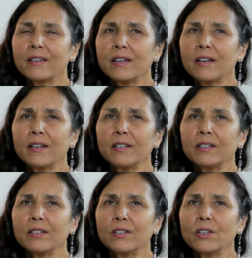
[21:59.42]

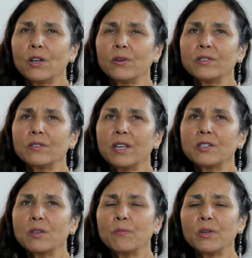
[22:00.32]

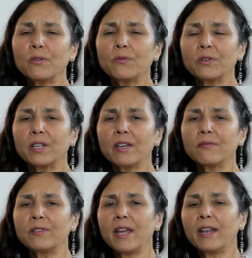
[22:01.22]
it's a beautiful
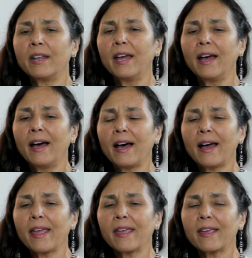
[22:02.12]
gift. And
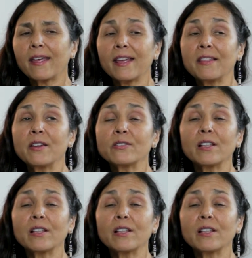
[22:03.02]
there's a